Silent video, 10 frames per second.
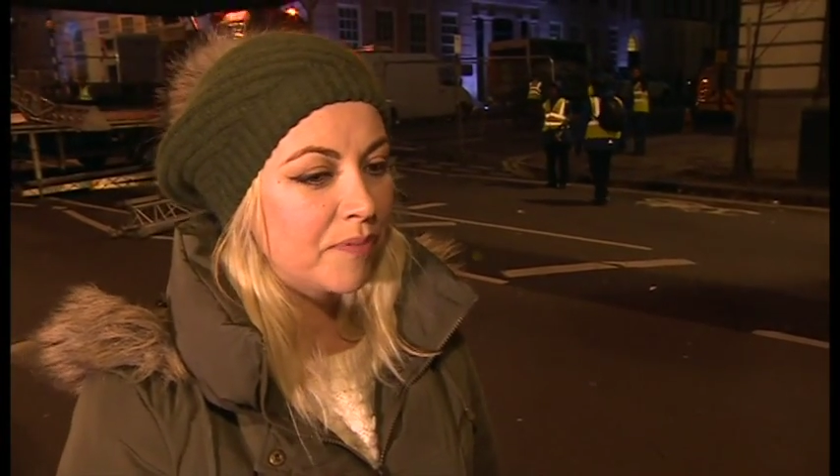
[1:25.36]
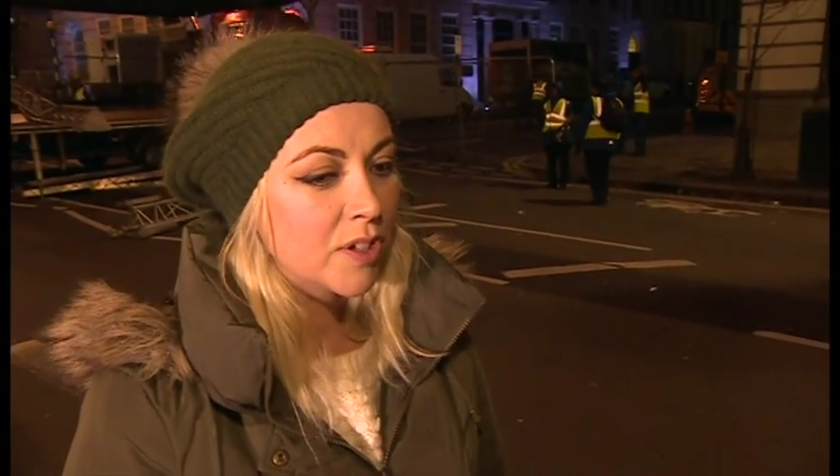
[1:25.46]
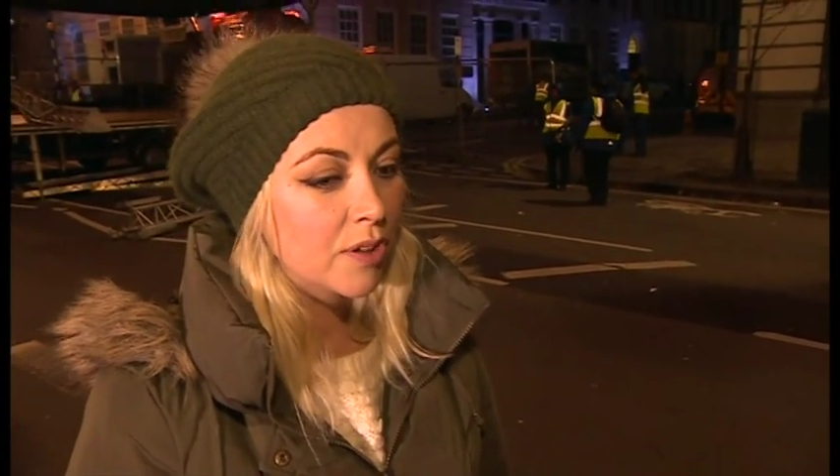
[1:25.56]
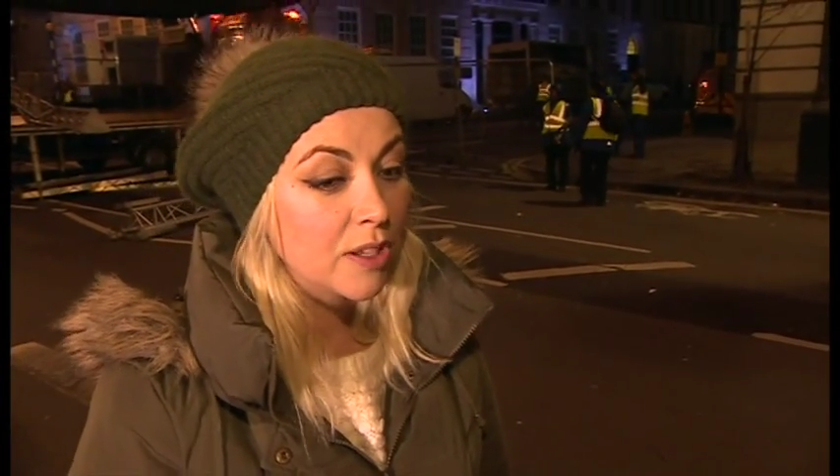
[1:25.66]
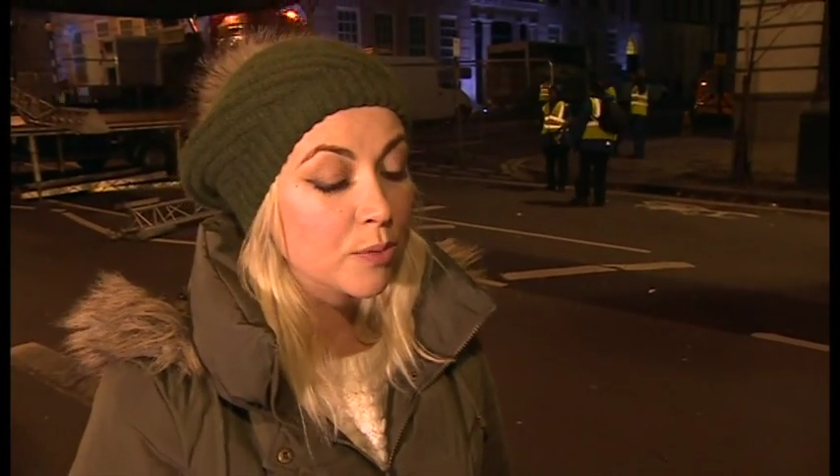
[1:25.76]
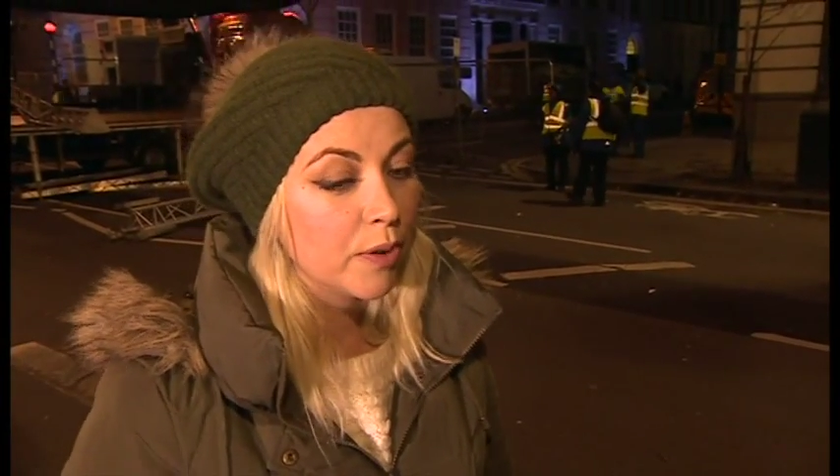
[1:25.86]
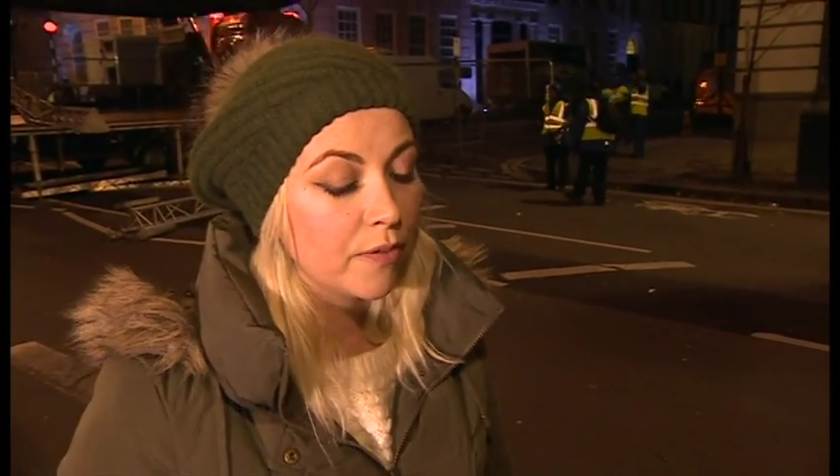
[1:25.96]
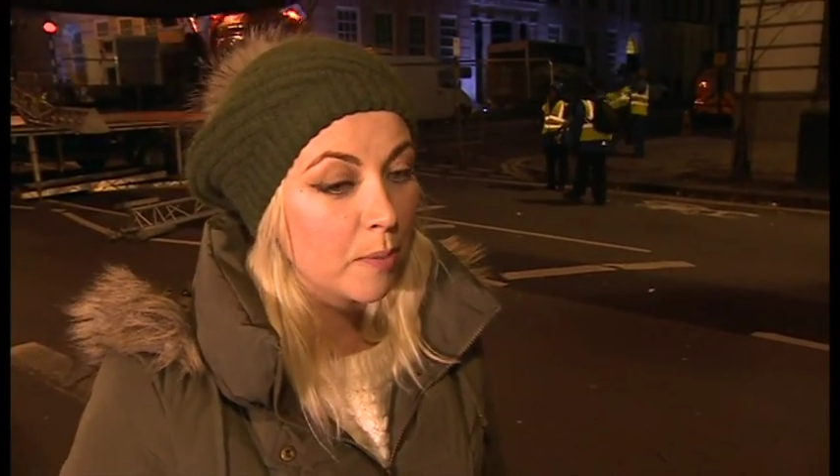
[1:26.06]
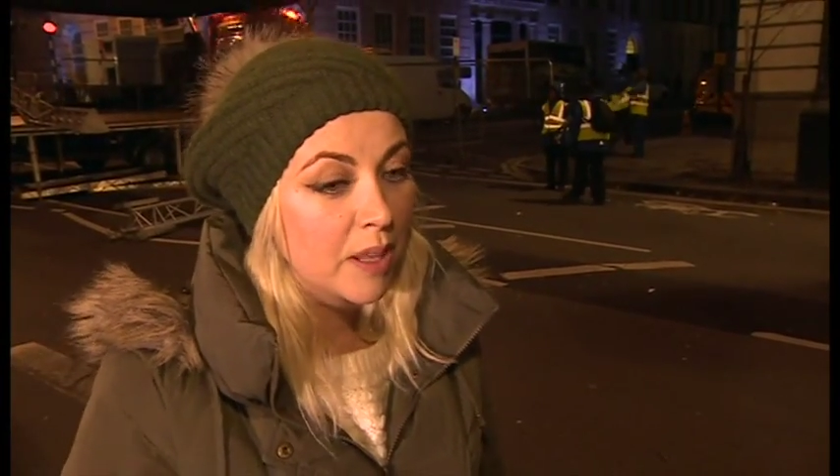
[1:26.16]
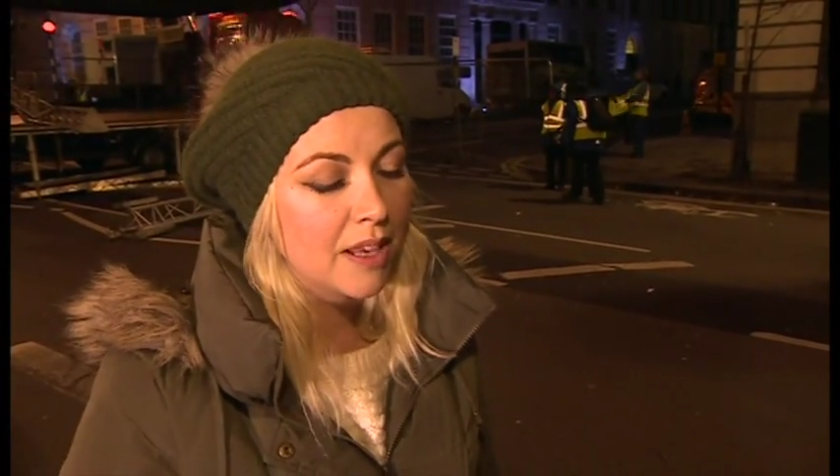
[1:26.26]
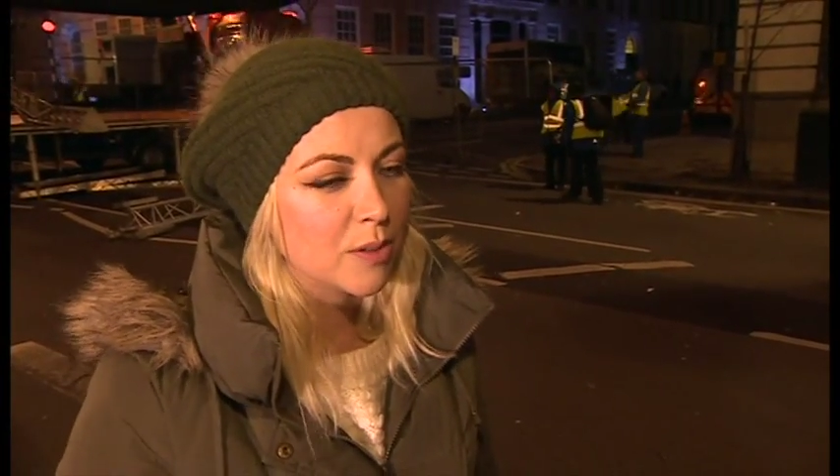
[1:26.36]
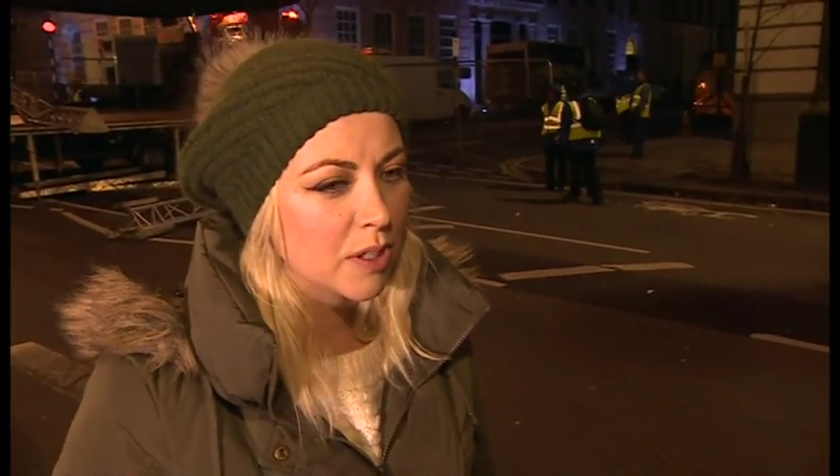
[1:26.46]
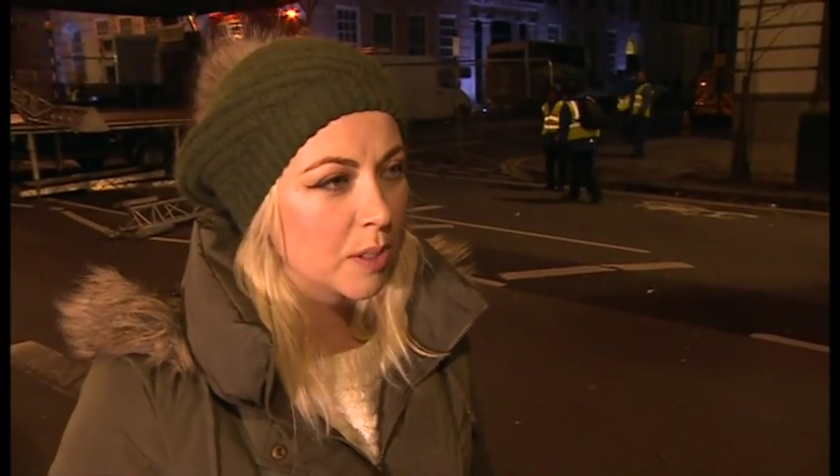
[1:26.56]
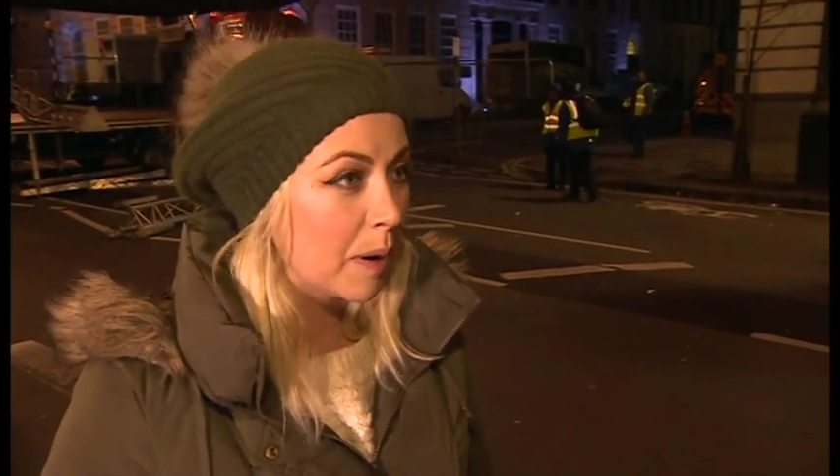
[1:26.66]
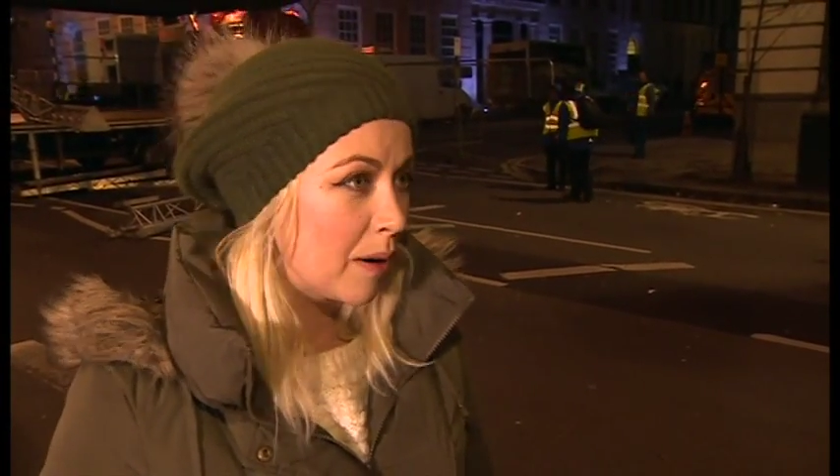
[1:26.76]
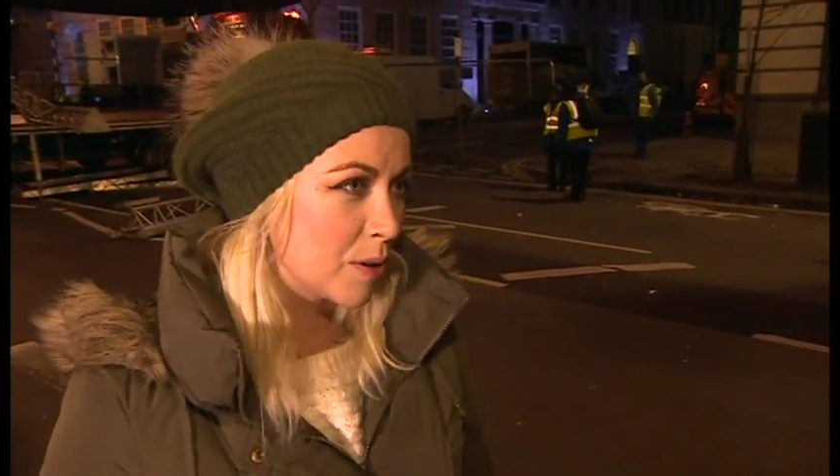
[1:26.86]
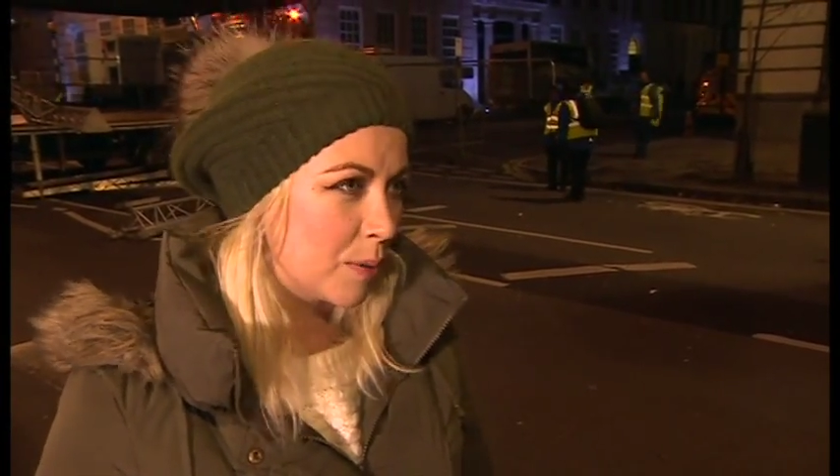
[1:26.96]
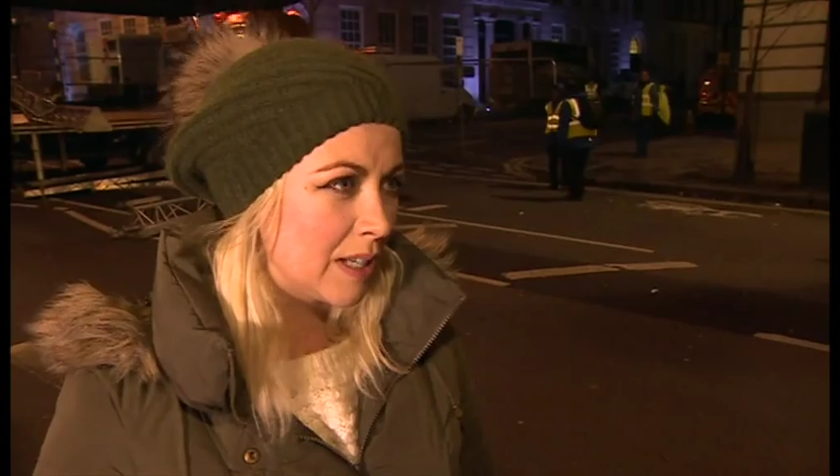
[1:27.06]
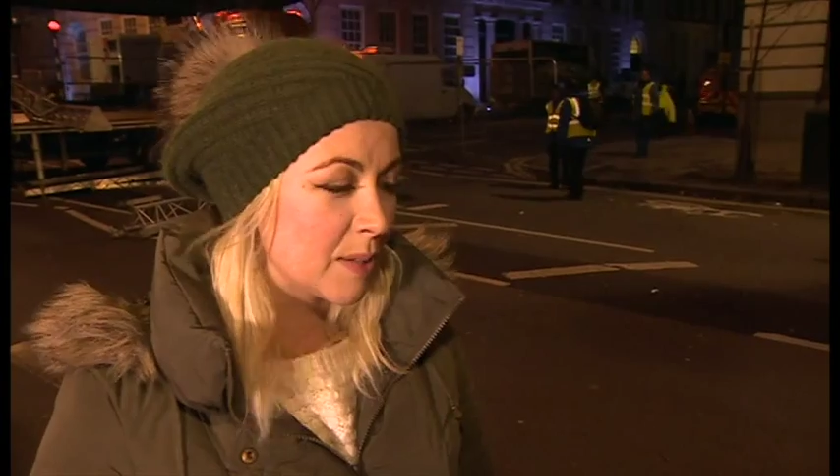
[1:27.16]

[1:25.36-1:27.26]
So that's what it's about as well.